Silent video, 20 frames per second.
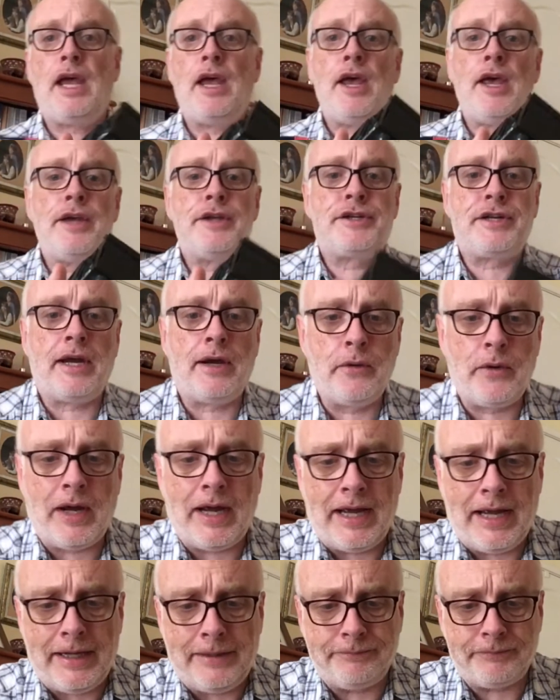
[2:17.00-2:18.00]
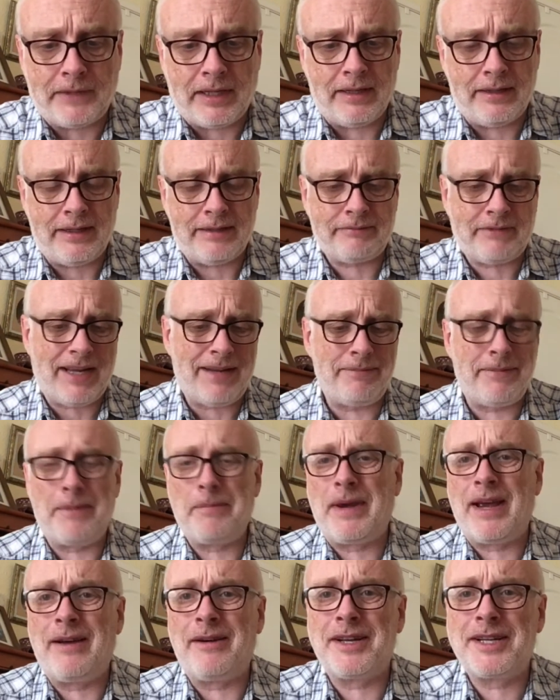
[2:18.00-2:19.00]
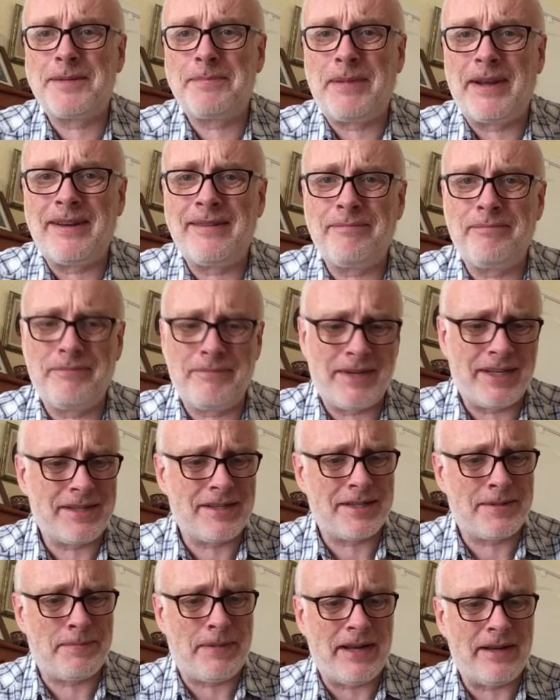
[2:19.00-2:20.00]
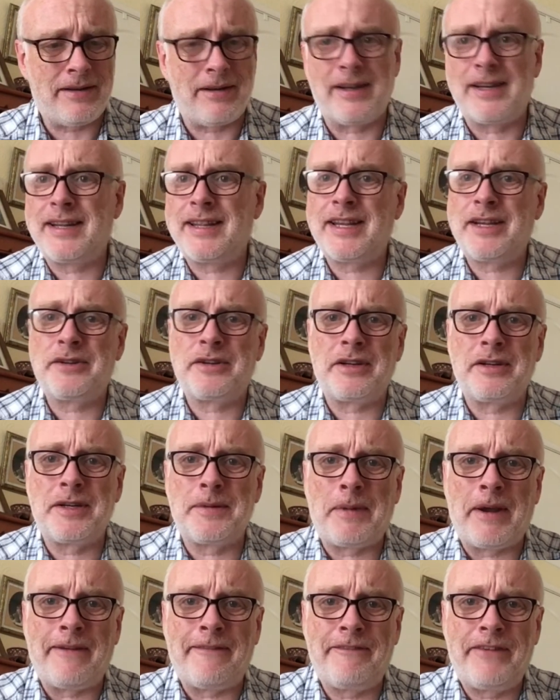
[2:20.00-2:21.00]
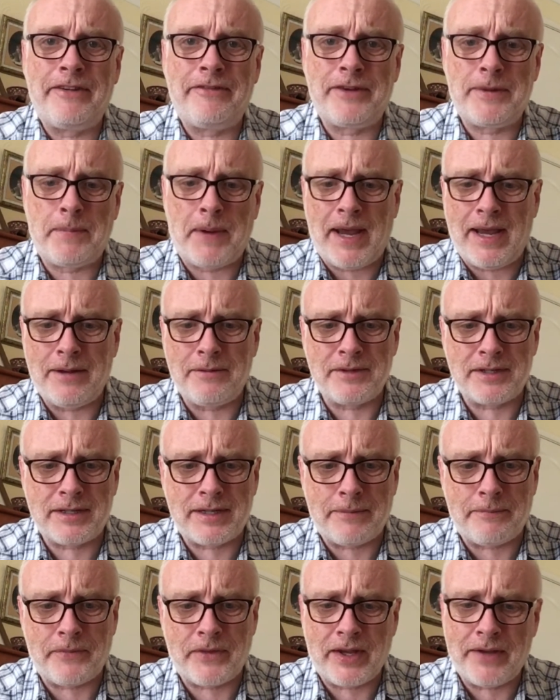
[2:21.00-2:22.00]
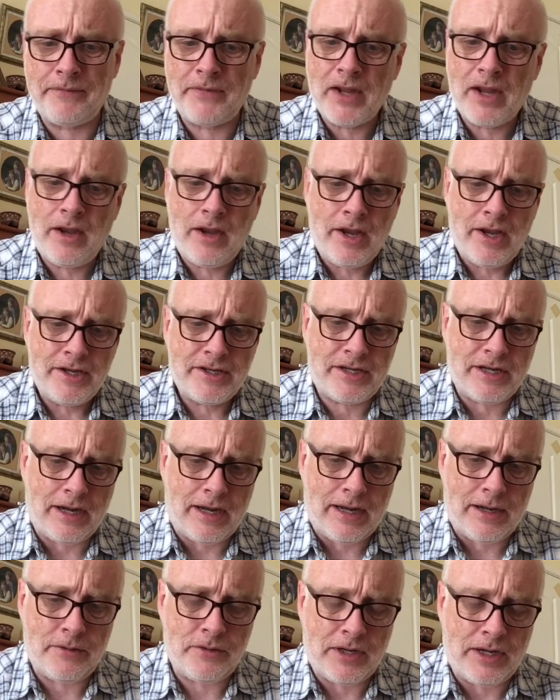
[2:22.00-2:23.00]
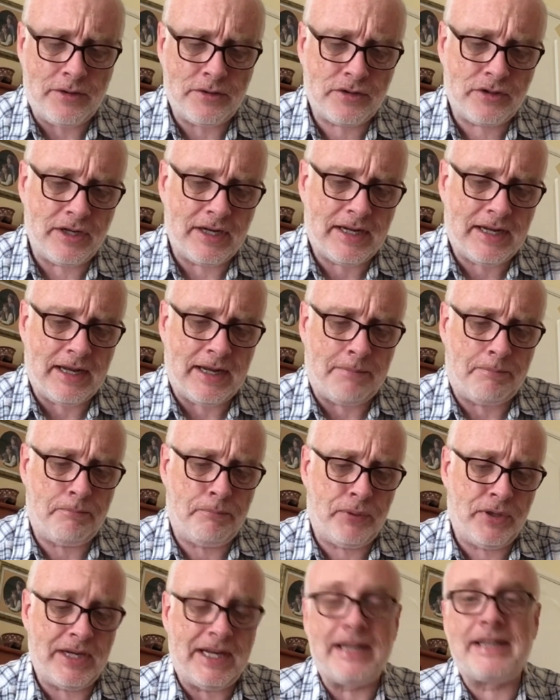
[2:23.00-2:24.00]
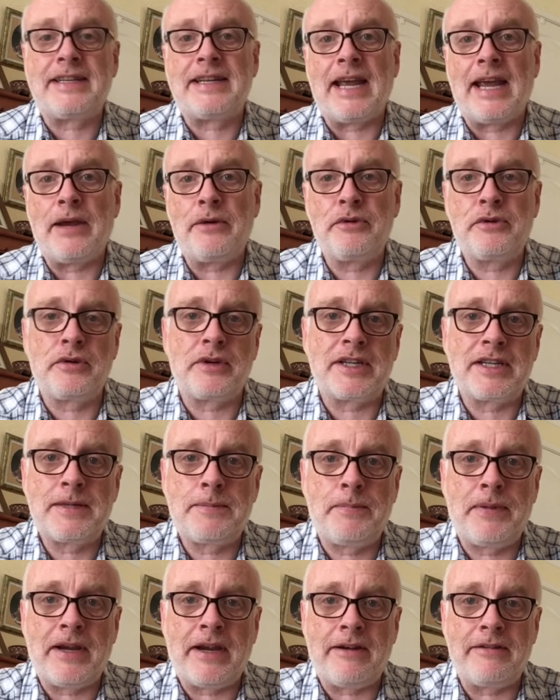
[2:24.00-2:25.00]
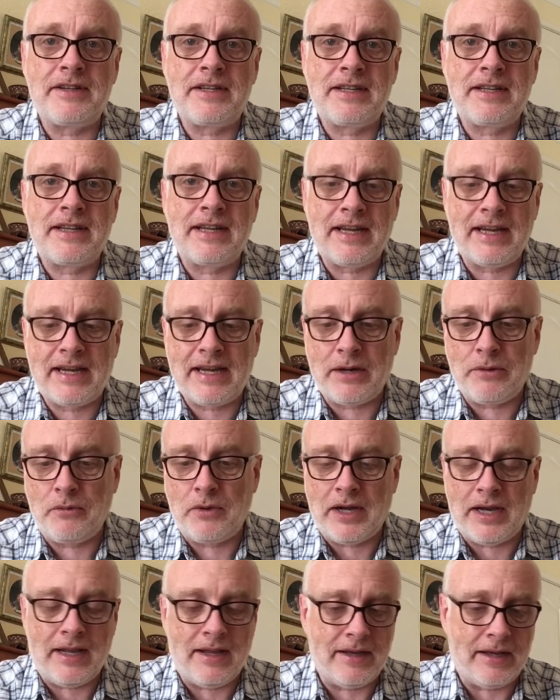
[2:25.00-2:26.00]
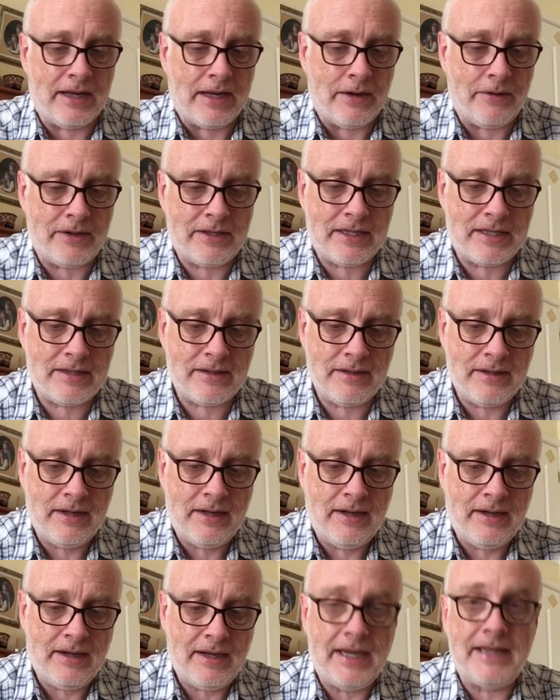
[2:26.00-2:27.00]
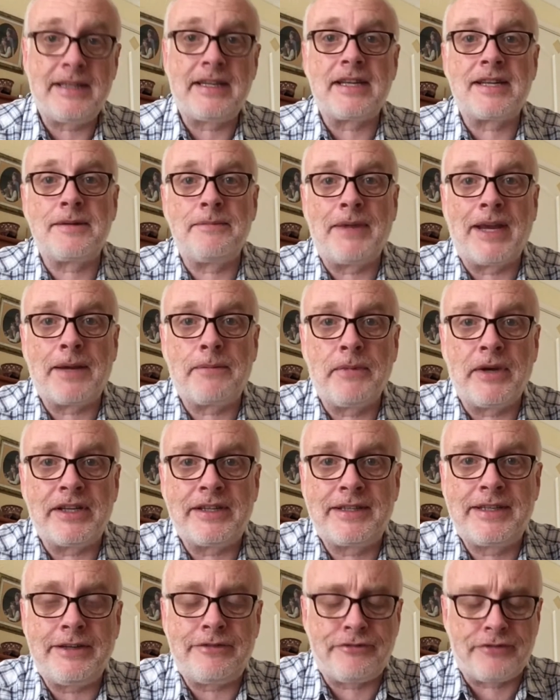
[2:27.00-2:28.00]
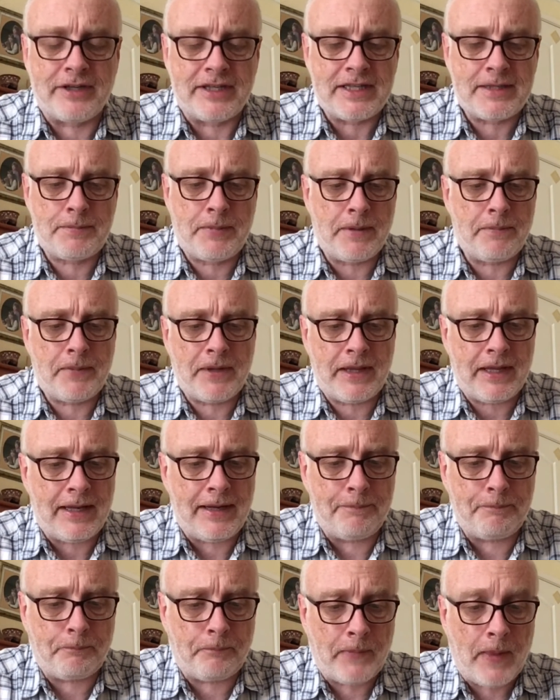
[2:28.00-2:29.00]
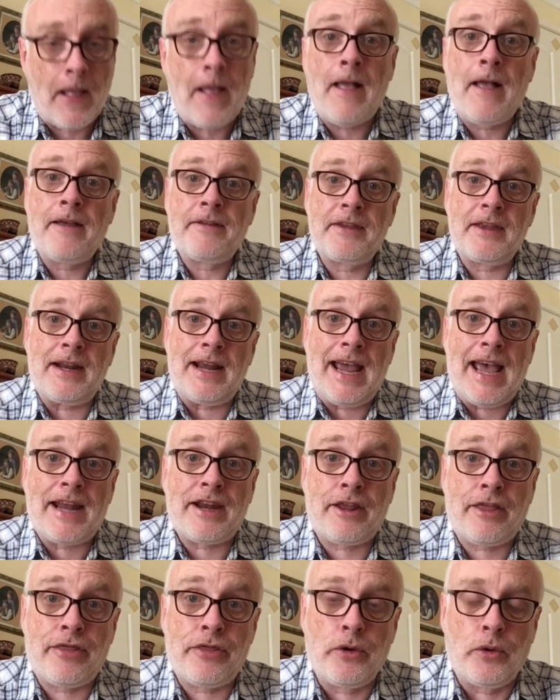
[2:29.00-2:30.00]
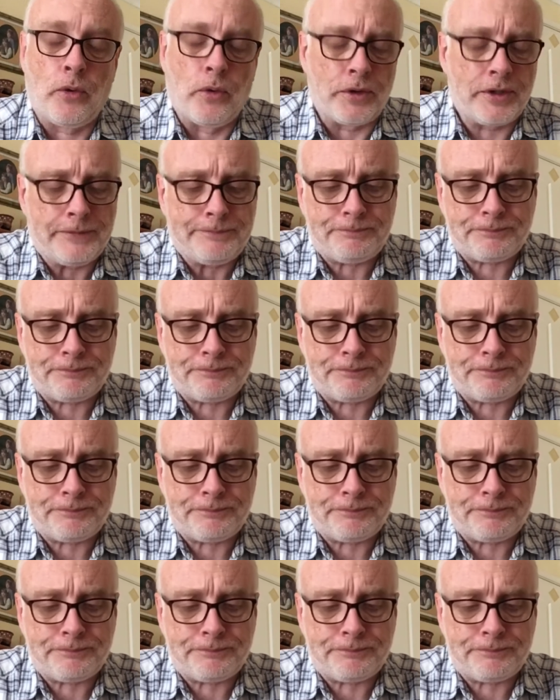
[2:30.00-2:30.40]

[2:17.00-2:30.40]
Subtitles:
So I can't remember how I spent it. I think it was about £50 or something. So I was going to kind of put it down to experience, thinking, well, it doesn't make much difference. But then I had a thought.